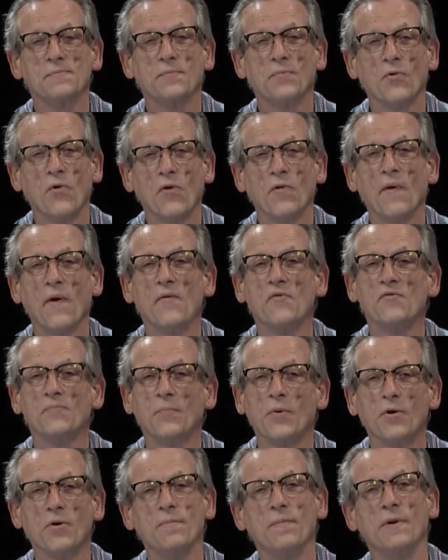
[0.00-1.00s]
program's
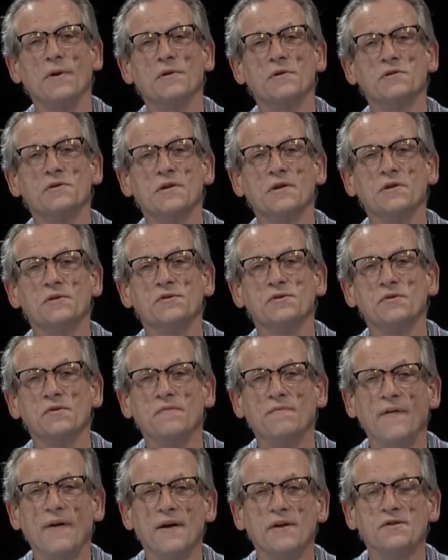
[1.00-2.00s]
purpose is to
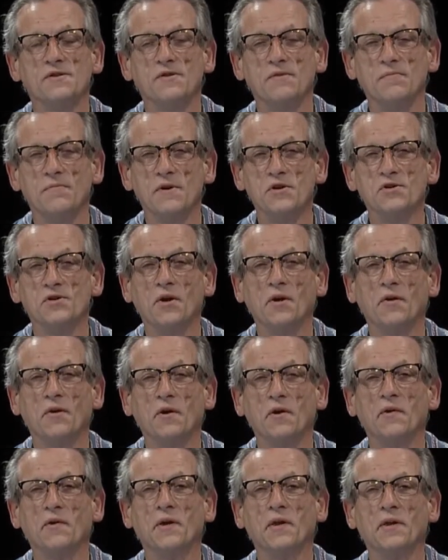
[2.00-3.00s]
advance the mission
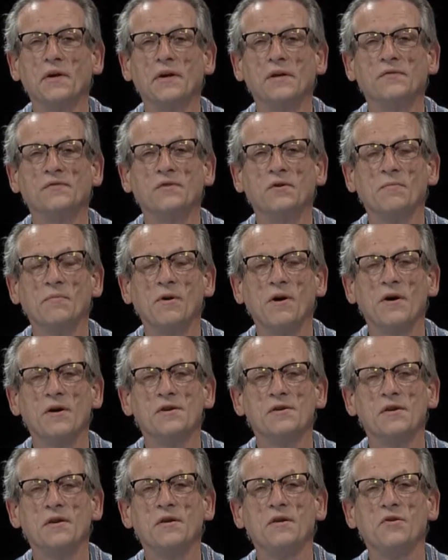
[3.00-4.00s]
of the Alliance for
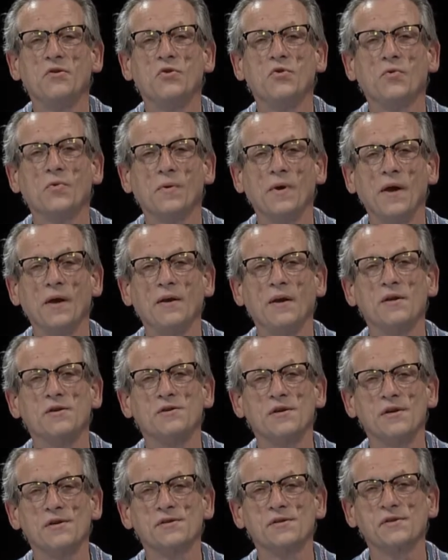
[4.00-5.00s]
Democracy to create a
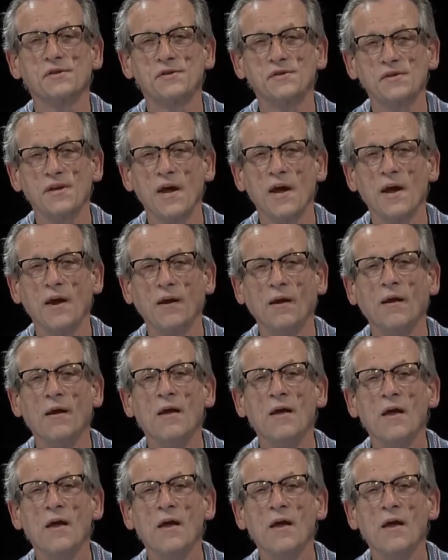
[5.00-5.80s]
just society